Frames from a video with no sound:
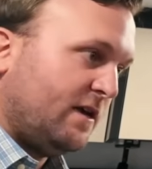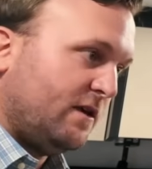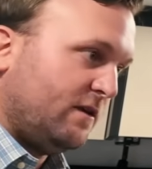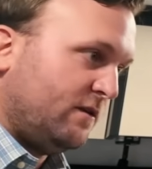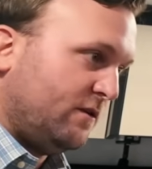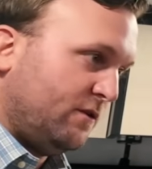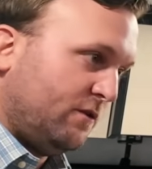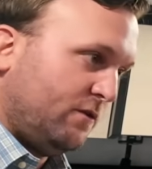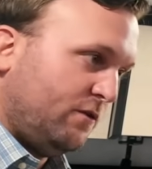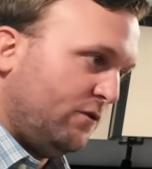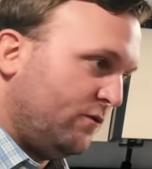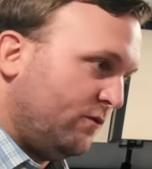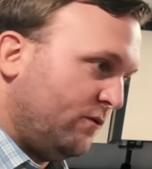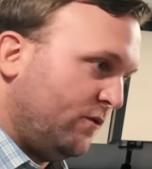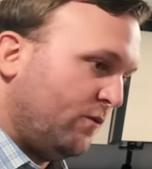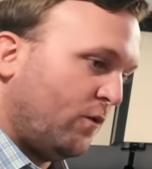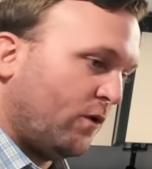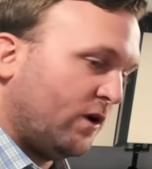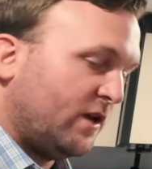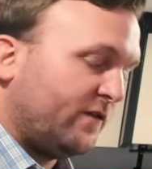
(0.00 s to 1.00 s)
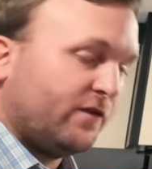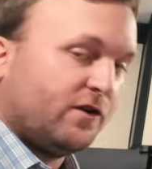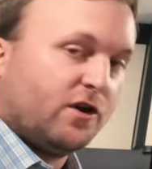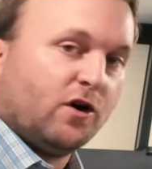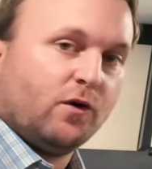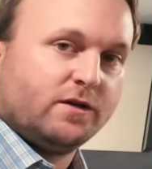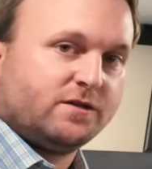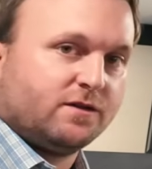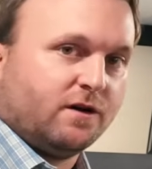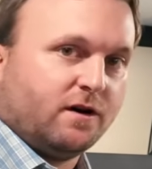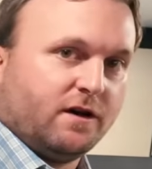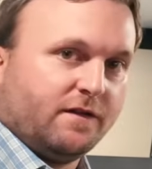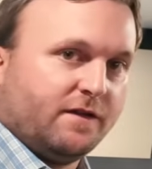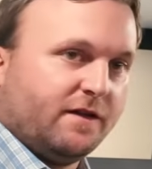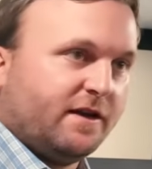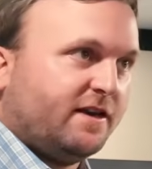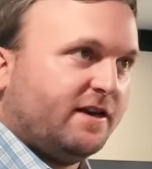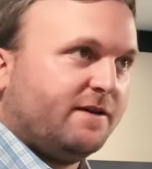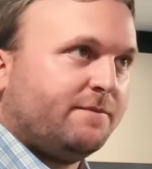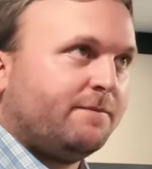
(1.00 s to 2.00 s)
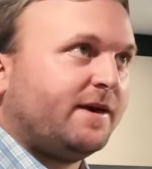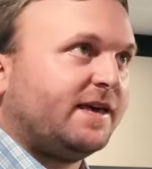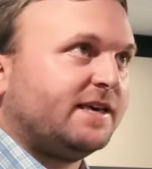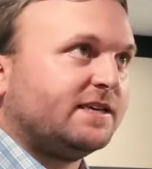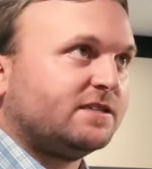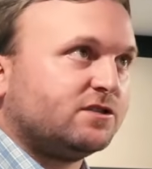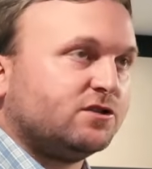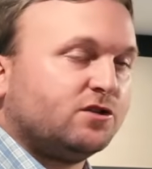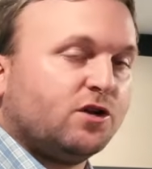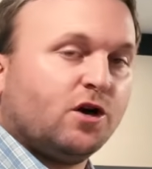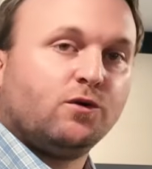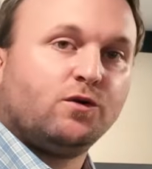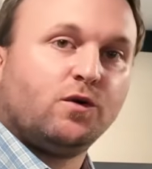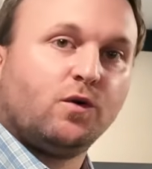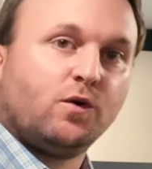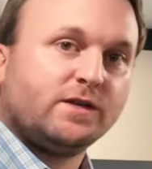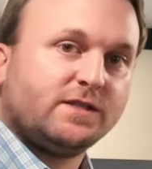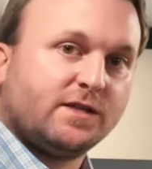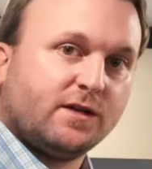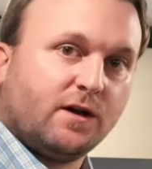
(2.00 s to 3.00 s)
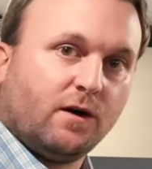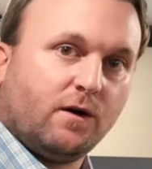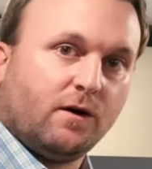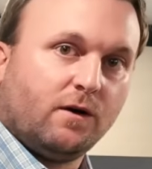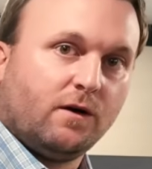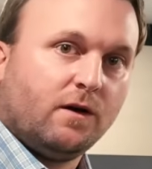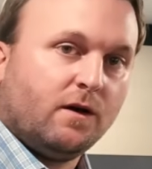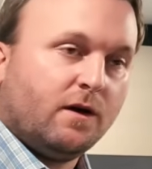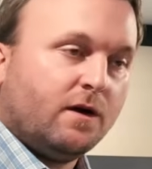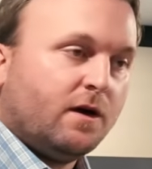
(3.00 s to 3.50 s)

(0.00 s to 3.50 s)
you won't even know it's on. It makes no noise at all.